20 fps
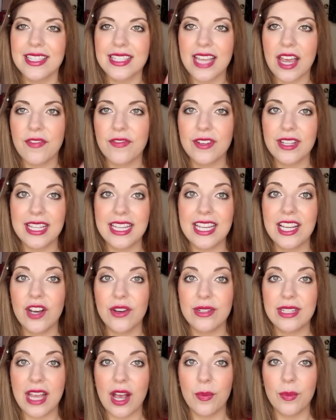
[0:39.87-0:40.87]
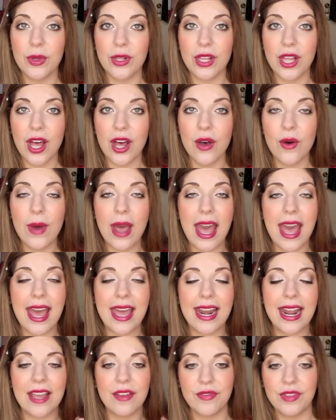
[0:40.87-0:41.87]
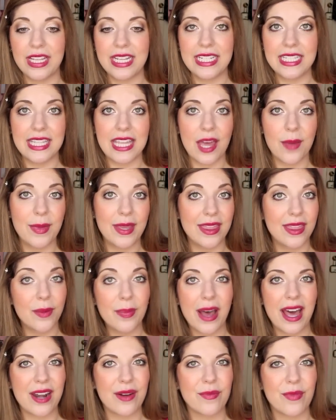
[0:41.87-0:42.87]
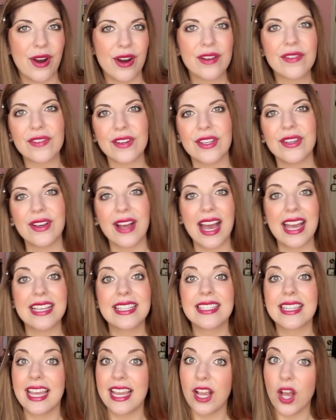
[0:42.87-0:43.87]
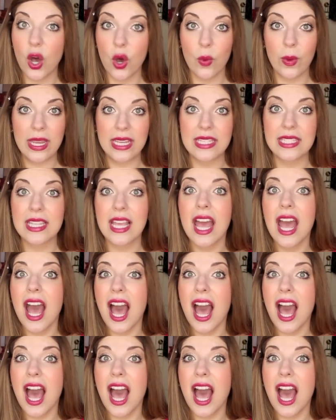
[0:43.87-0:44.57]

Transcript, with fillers: definitely go down below and I've linked them in the bottom bar for you guys, like always.